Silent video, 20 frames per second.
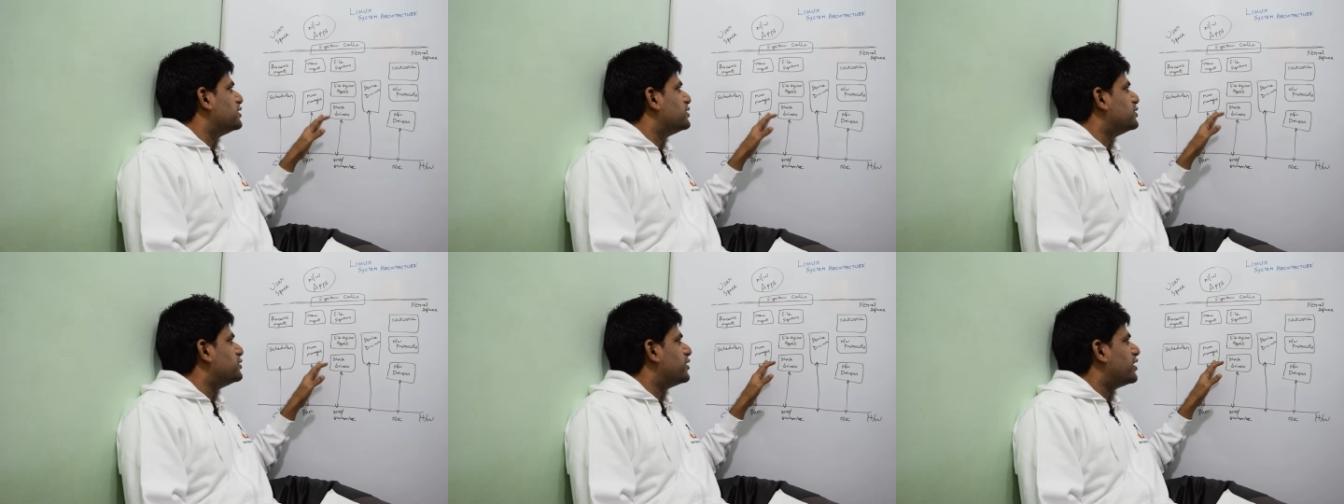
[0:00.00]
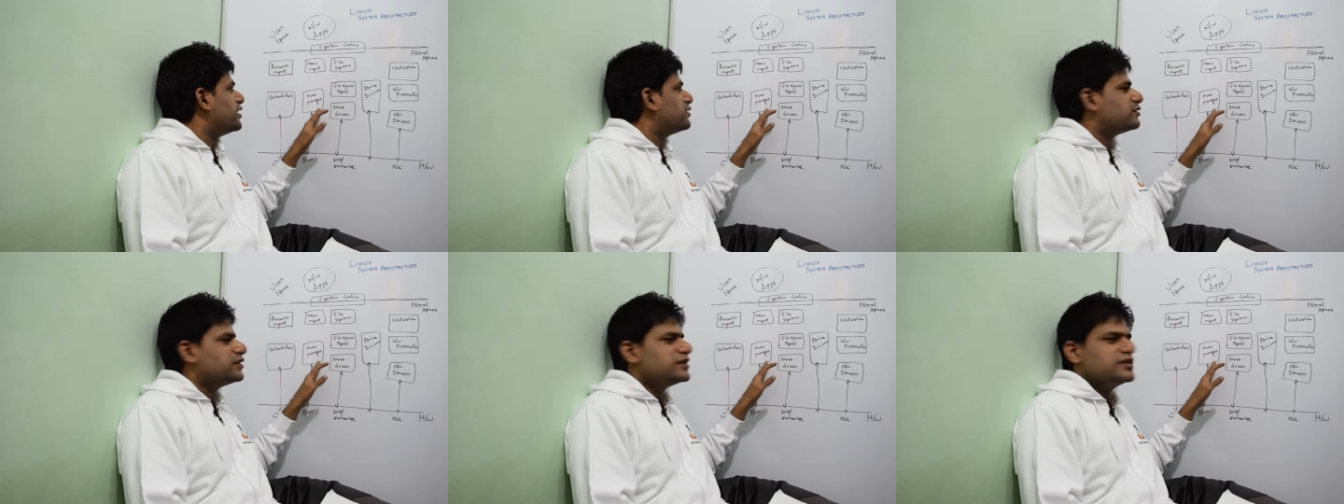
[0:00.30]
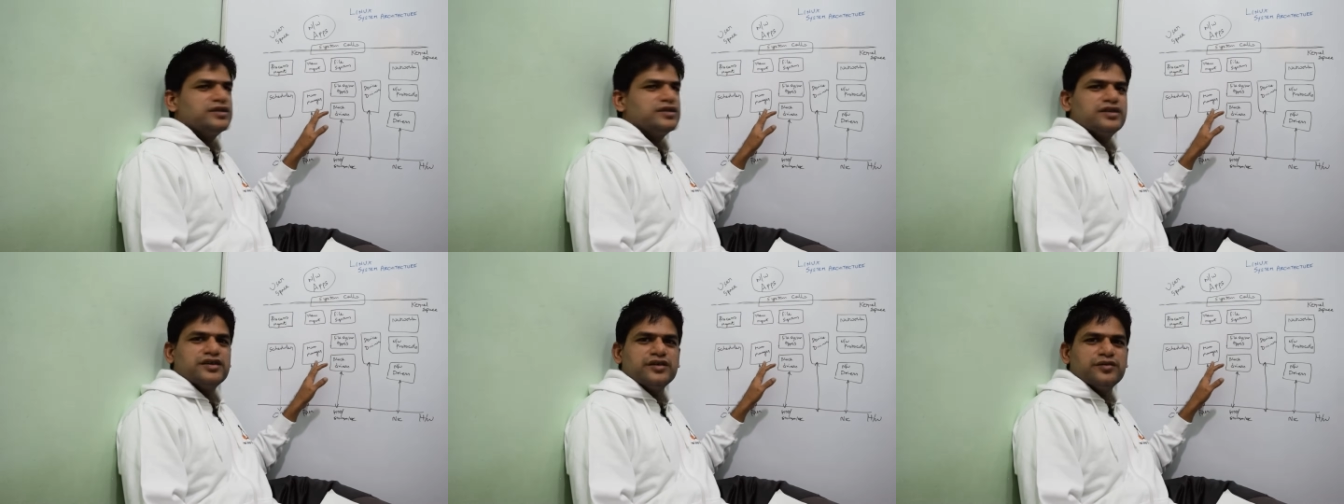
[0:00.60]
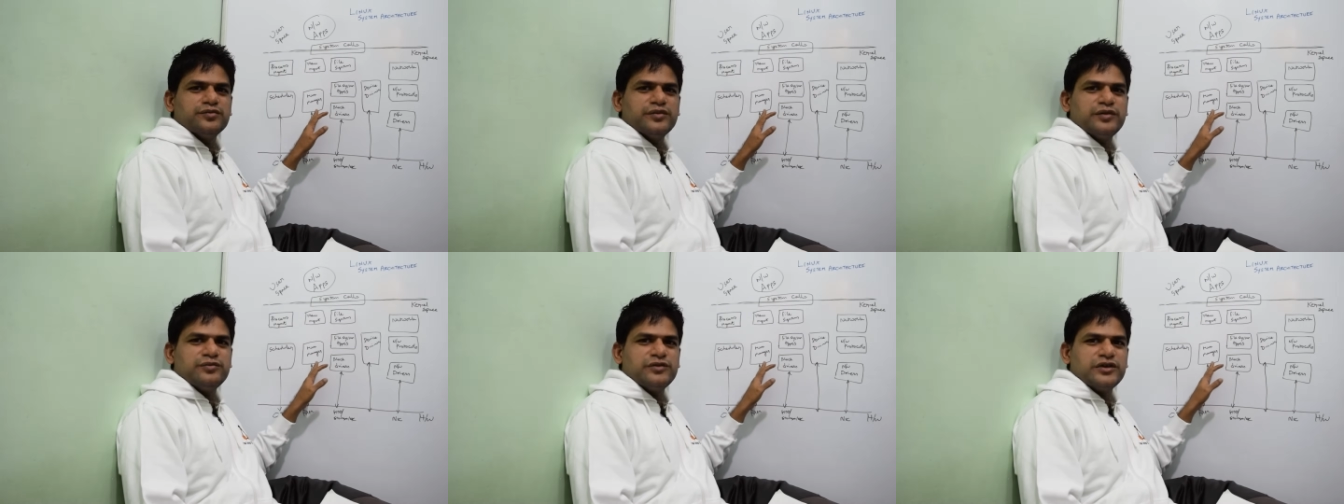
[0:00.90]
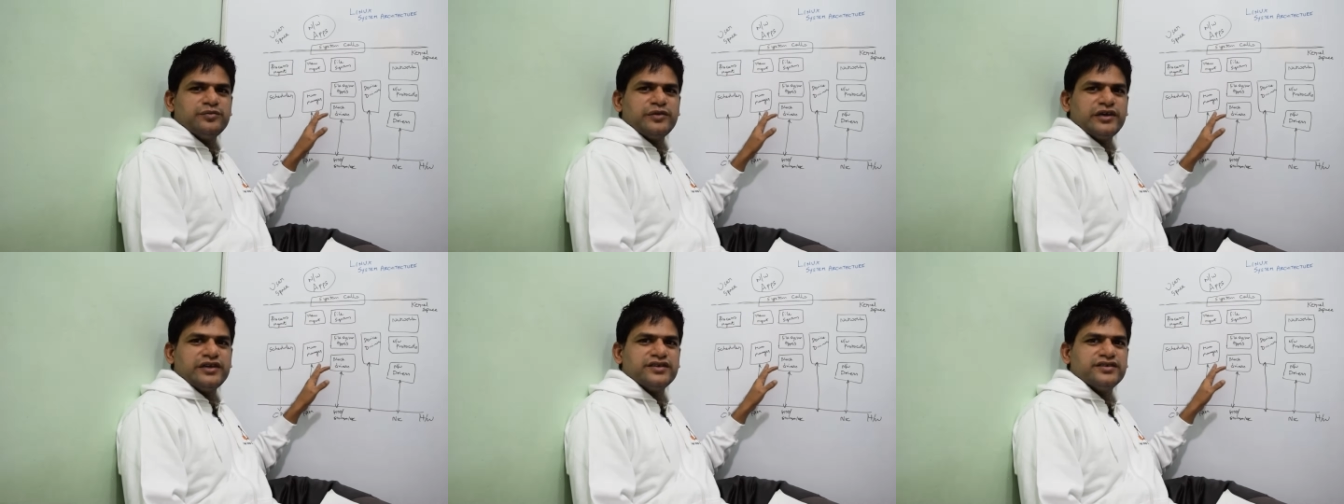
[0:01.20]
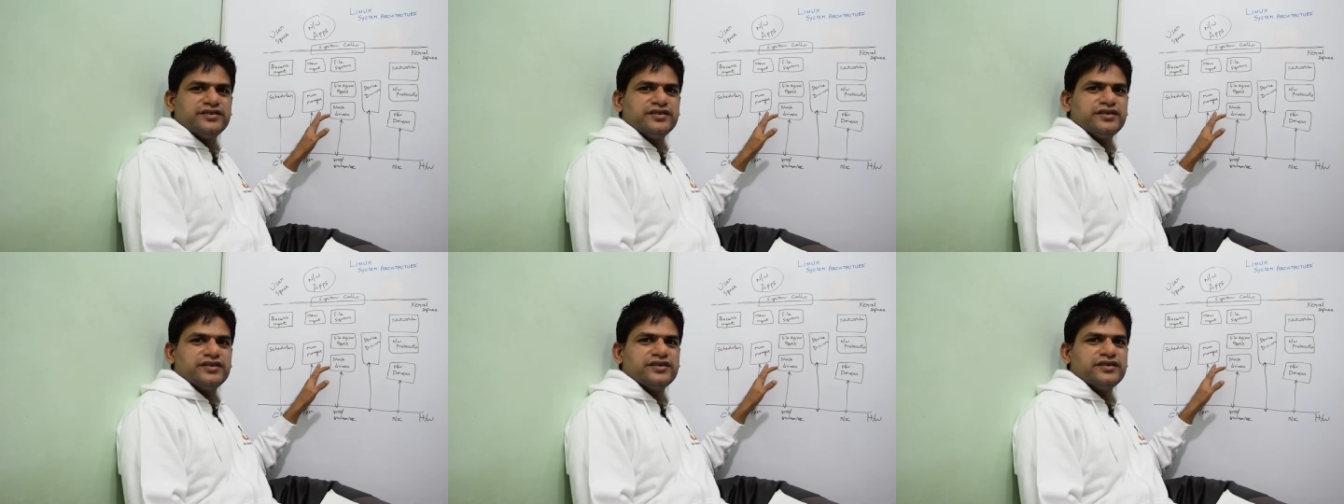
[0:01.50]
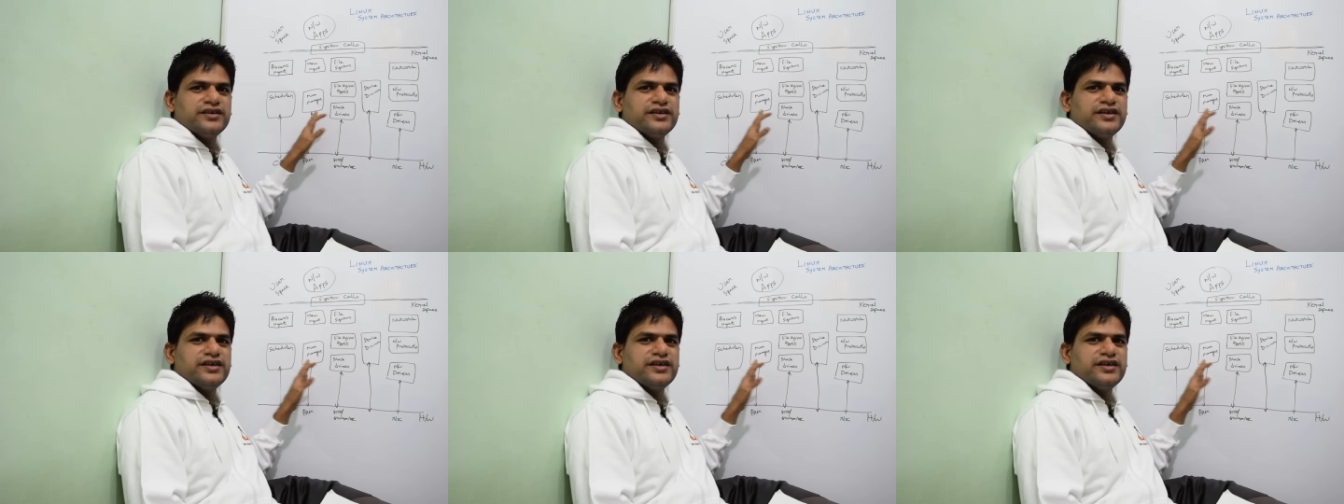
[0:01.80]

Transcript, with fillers: you have this memory manager.